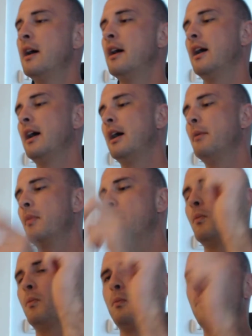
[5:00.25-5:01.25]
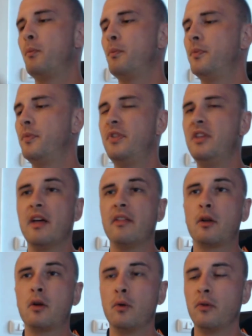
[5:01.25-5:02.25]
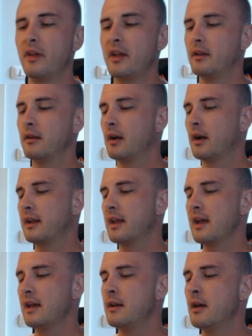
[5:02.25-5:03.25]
The other cool thing, again,